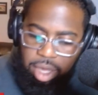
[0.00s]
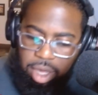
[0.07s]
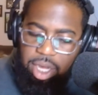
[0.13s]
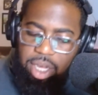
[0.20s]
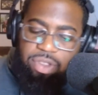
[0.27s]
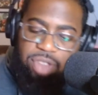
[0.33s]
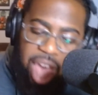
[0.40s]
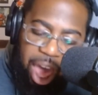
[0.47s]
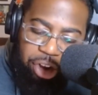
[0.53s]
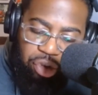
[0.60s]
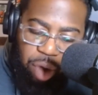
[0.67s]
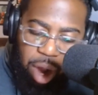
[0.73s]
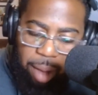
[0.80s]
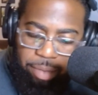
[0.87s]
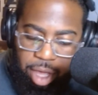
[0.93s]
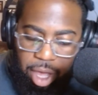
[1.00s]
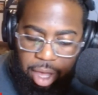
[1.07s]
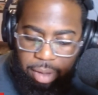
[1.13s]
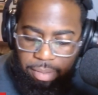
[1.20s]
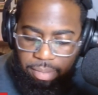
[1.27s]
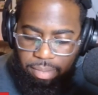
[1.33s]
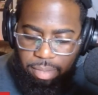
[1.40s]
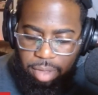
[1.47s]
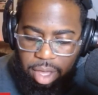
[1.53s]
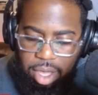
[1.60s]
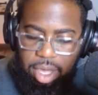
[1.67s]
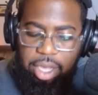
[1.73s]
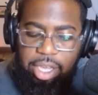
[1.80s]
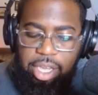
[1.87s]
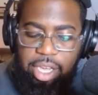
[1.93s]
Is that a trap game?
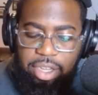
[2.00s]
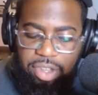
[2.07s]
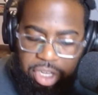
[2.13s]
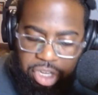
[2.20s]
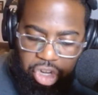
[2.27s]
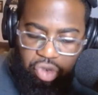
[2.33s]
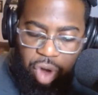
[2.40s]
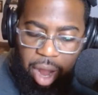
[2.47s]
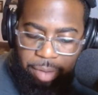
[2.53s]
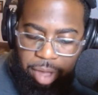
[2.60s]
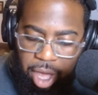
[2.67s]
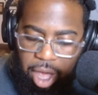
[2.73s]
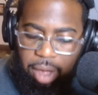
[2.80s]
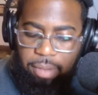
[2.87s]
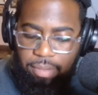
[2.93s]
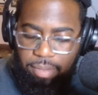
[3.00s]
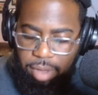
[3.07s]
Is this a trap game?